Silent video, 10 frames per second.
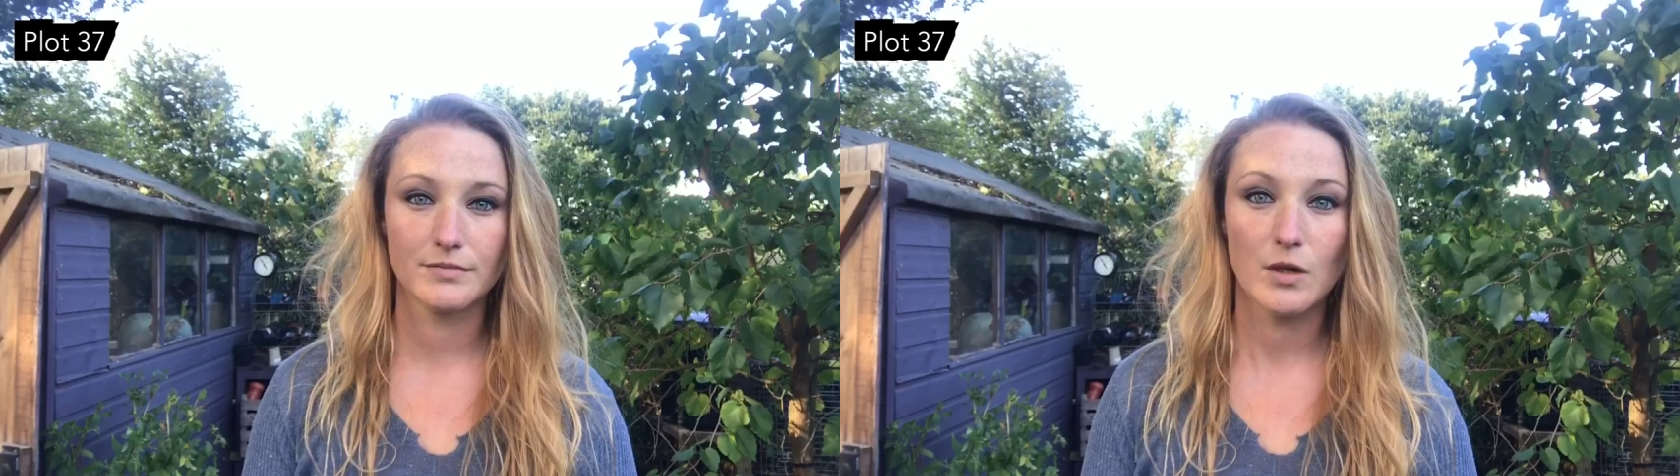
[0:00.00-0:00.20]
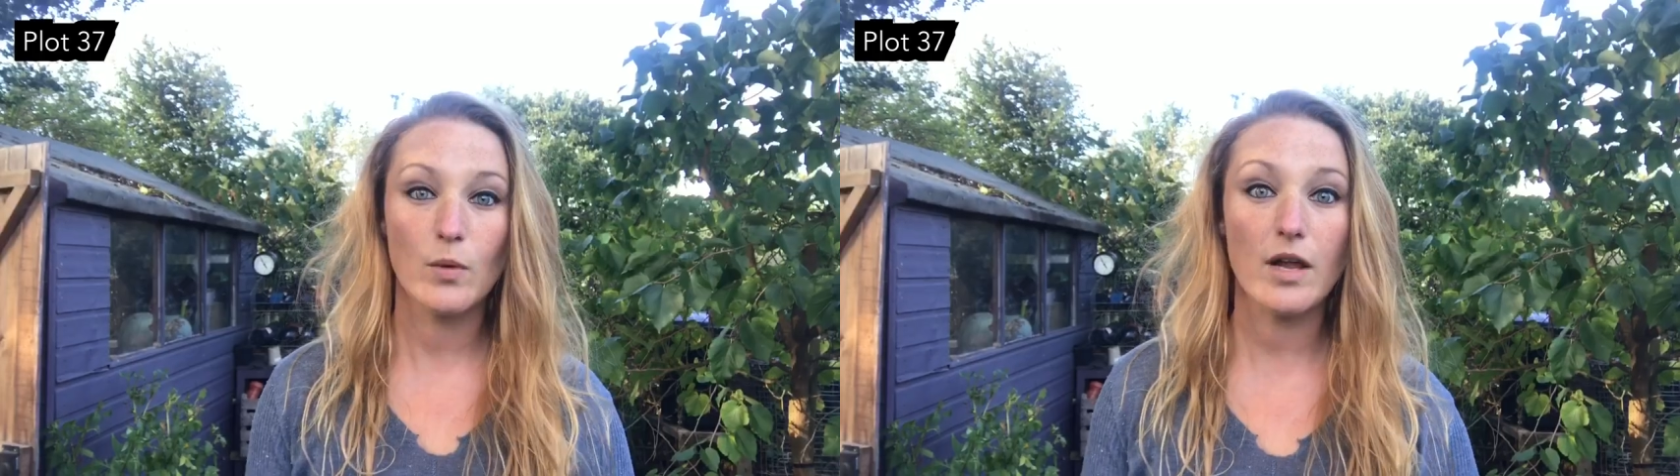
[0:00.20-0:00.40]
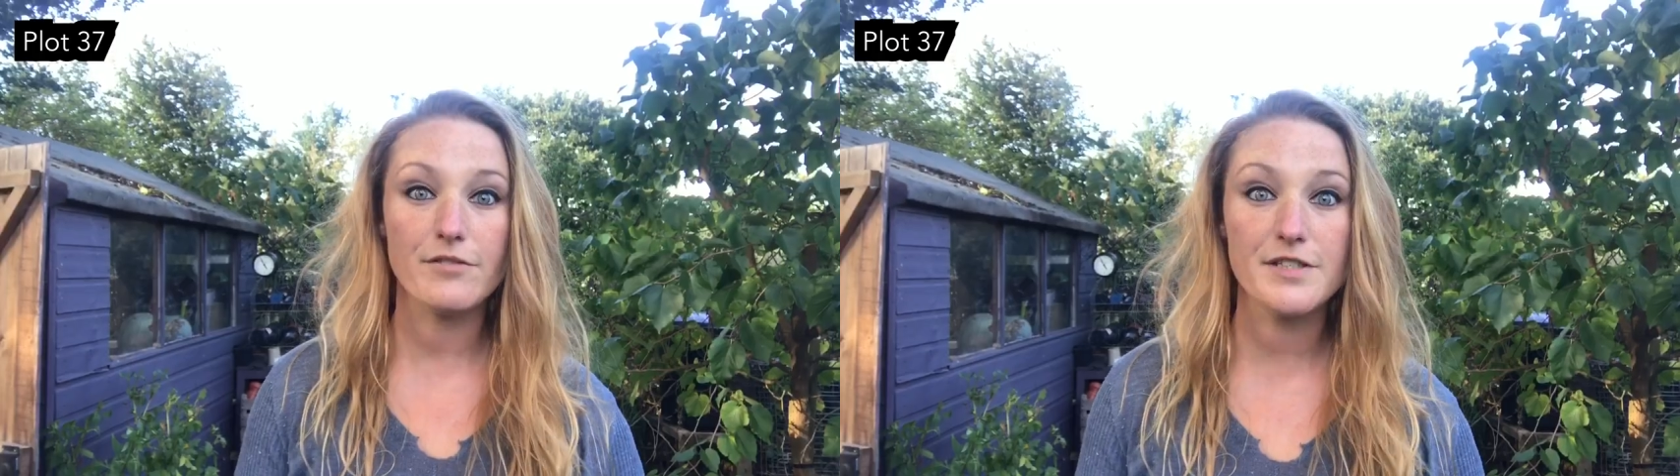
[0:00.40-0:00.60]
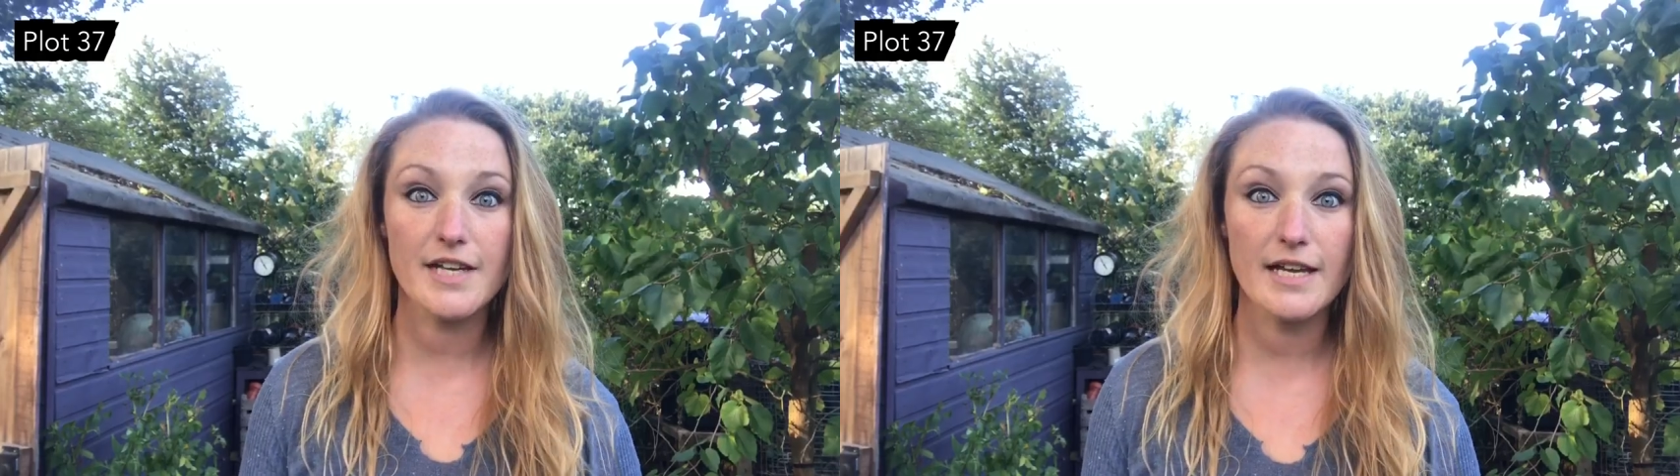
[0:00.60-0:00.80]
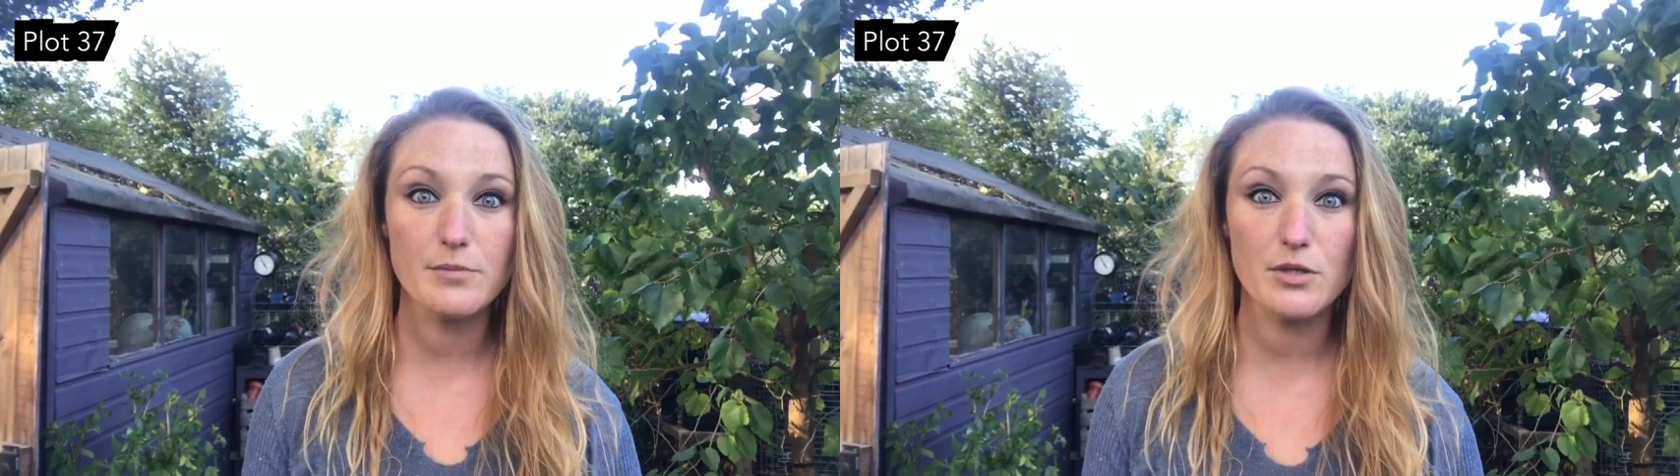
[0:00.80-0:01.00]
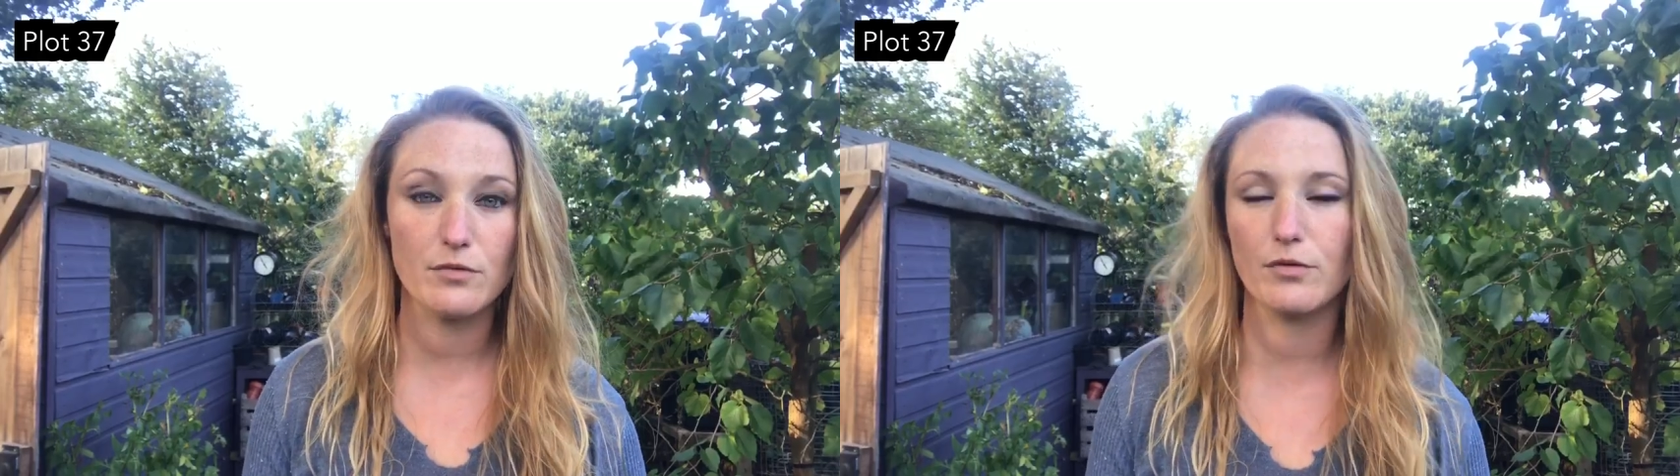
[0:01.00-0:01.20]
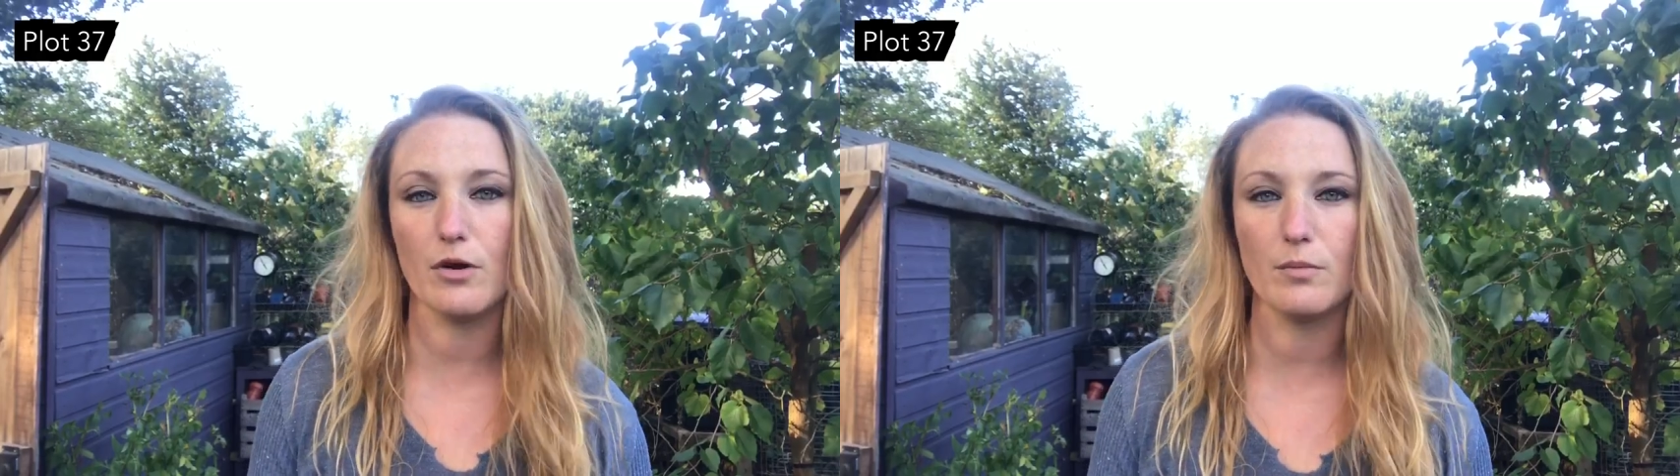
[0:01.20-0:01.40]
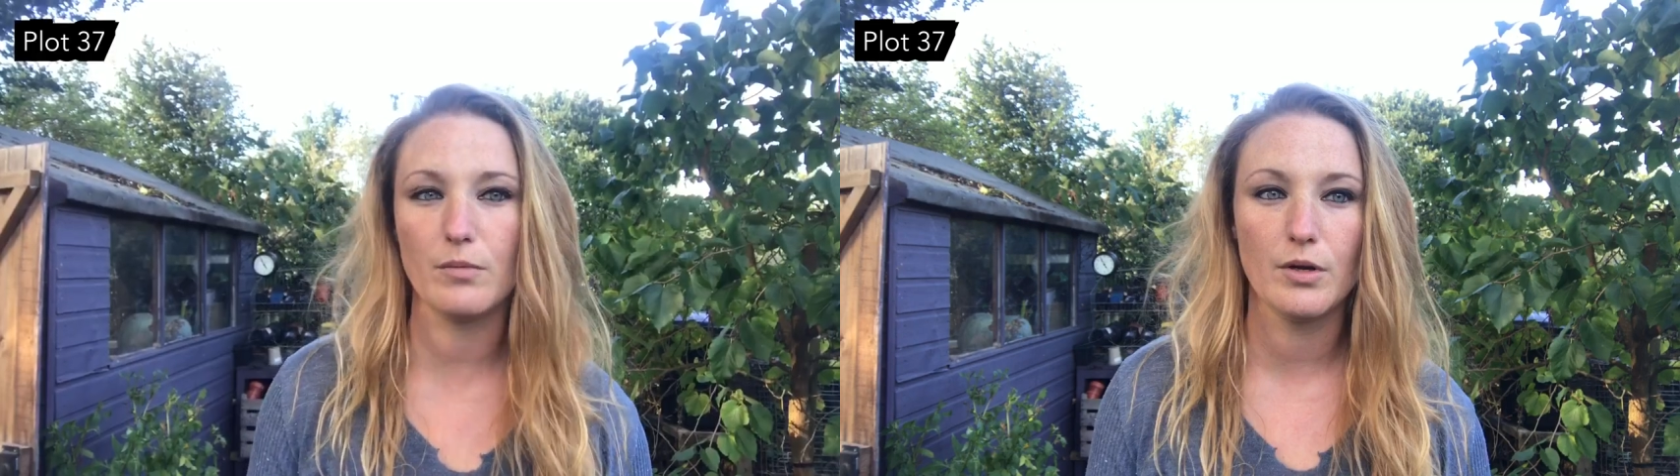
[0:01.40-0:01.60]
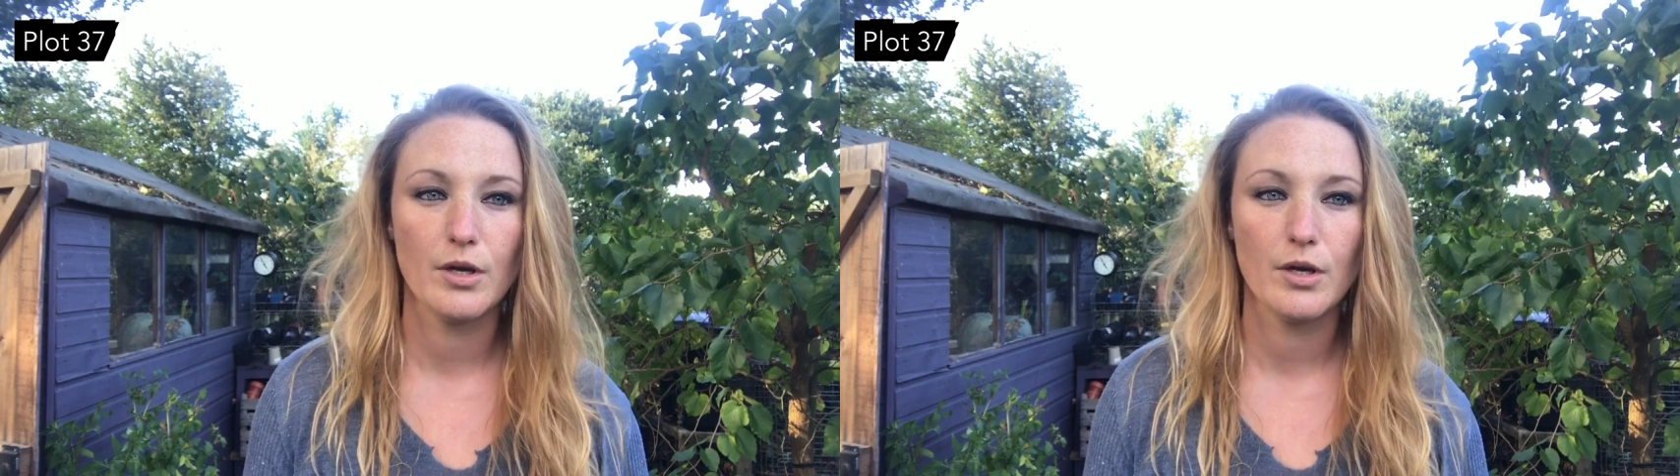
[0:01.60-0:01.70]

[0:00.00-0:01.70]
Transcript: Well, I've escaped from